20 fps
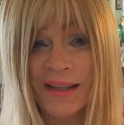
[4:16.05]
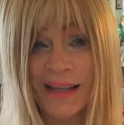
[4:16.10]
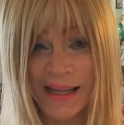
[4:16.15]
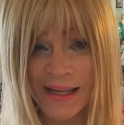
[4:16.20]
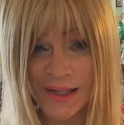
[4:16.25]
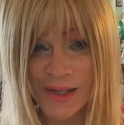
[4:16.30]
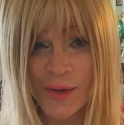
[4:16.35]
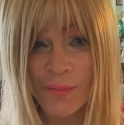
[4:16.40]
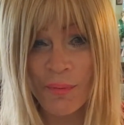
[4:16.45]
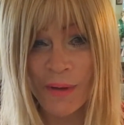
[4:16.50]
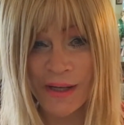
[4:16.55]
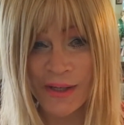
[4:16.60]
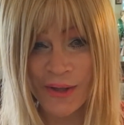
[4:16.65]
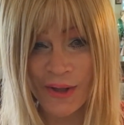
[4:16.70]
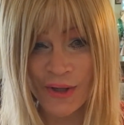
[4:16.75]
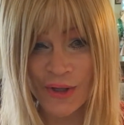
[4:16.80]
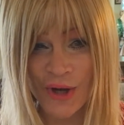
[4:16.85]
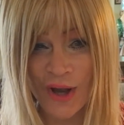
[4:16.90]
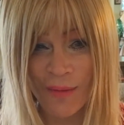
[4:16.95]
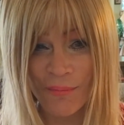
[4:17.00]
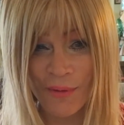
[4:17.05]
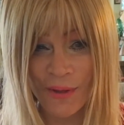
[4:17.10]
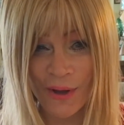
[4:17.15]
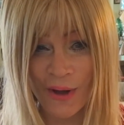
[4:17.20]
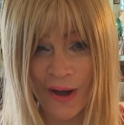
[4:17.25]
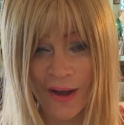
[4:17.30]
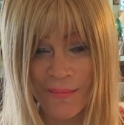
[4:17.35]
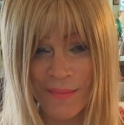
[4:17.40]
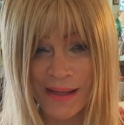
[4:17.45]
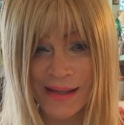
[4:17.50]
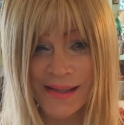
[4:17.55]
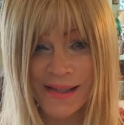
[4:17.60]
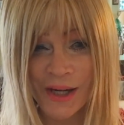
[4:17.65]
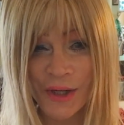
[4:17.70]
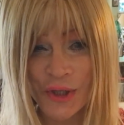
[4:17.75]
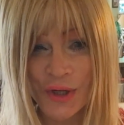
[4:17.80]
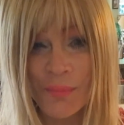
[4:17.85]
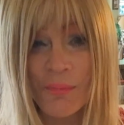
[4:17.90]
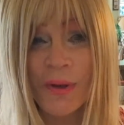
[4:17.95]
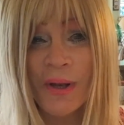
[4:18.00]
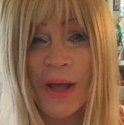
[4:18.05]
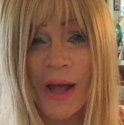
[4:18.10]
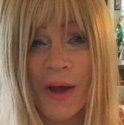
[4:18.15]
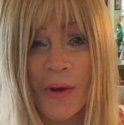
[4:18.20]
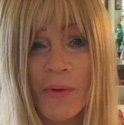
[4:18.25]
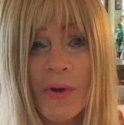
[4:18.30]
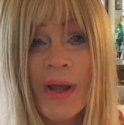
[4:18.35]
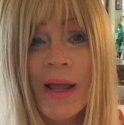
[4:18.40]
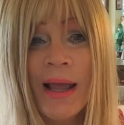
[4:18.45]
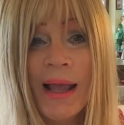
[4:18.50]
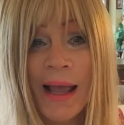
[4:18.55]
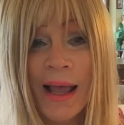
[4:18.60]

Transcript: Links are pinned to the top of the comment section below,